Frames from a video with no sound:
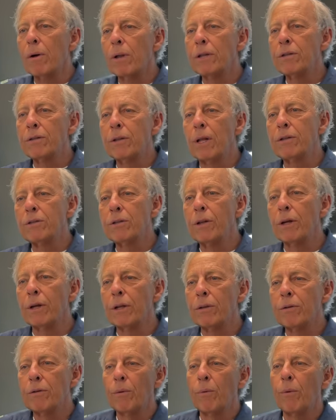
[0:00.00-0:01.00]
Let's let's look
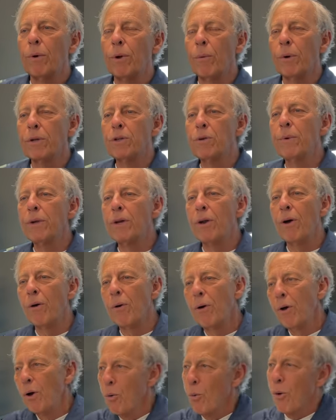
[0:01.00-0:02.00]
at what what do we know?
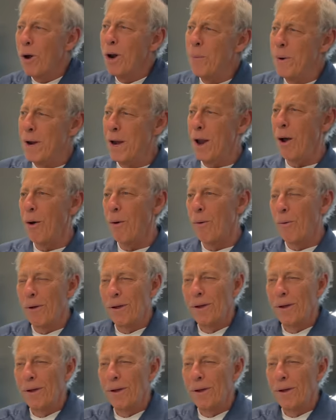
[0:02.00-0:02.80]
What do we know?